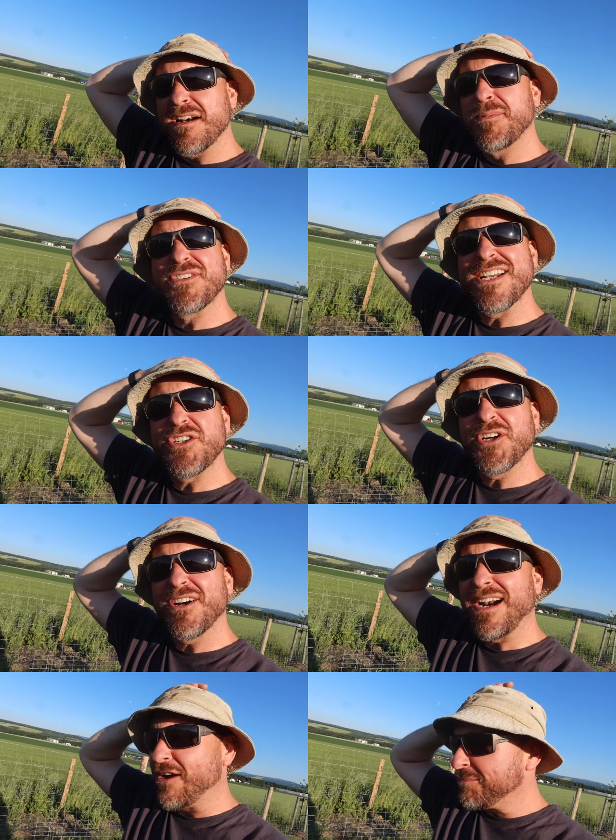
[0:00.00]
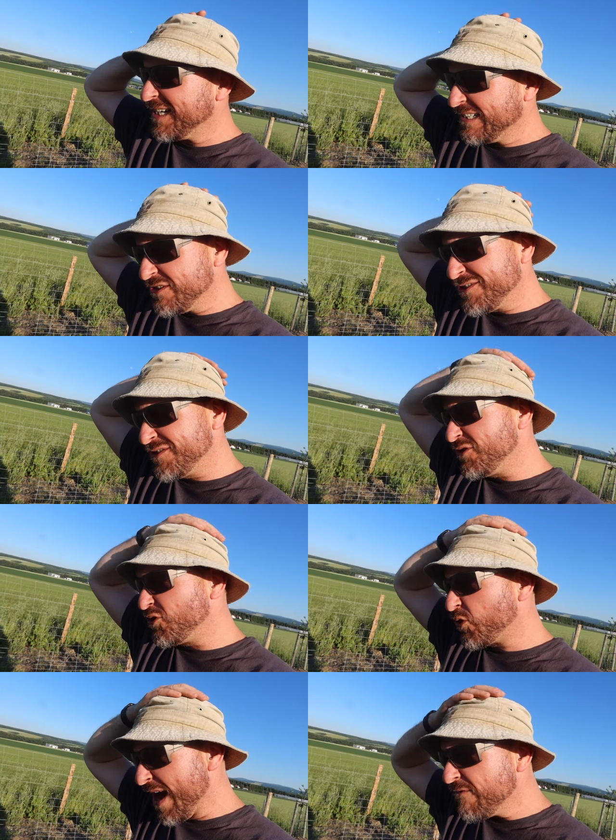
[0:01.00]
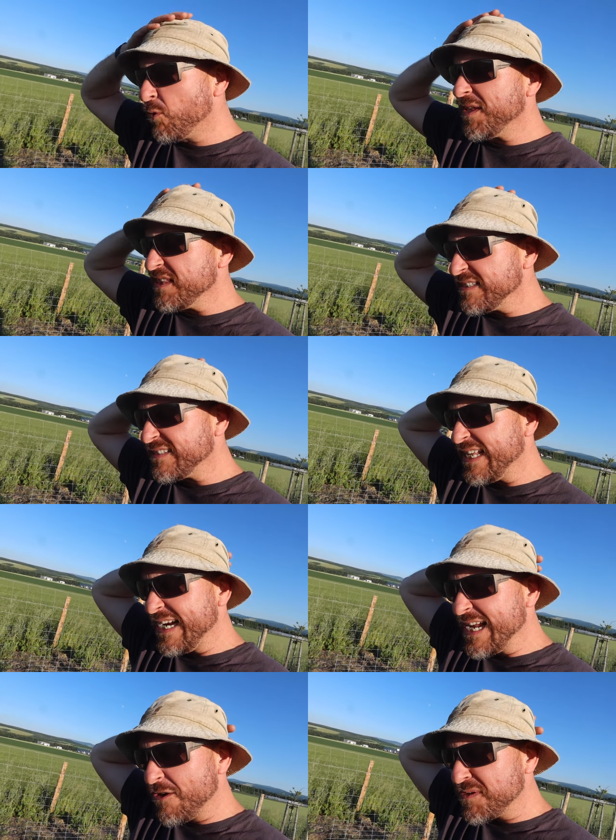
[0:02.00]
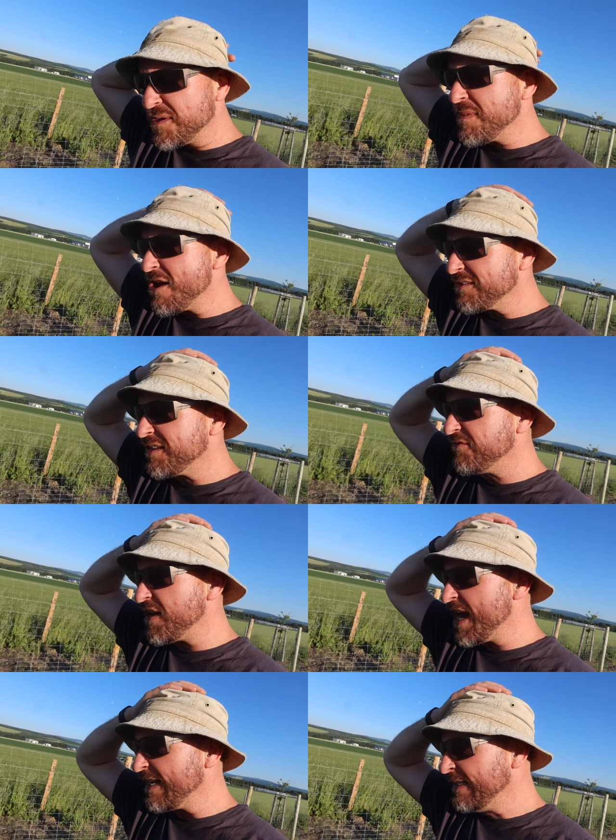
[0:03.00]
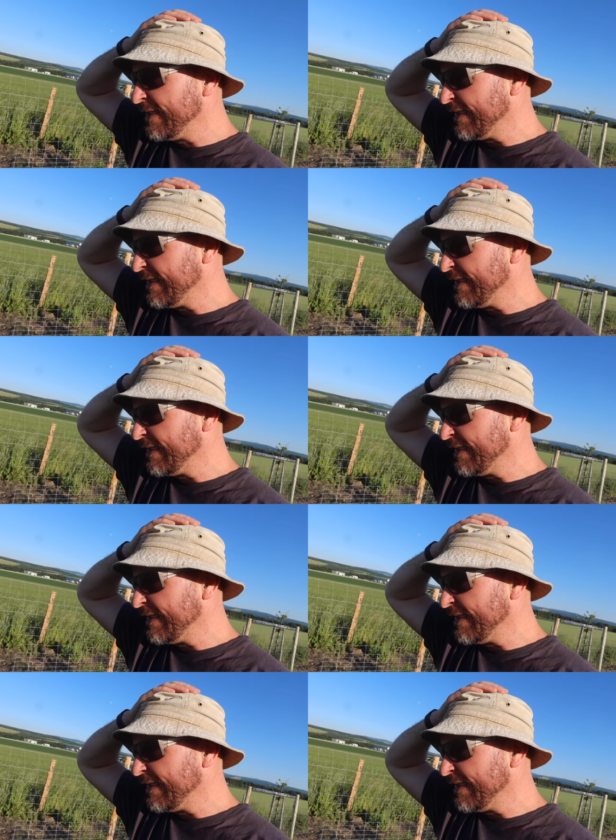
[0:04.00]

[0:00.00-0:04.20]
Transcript: 100% sure how I'm going to travel with this thing, how I'm going to mount it to the van,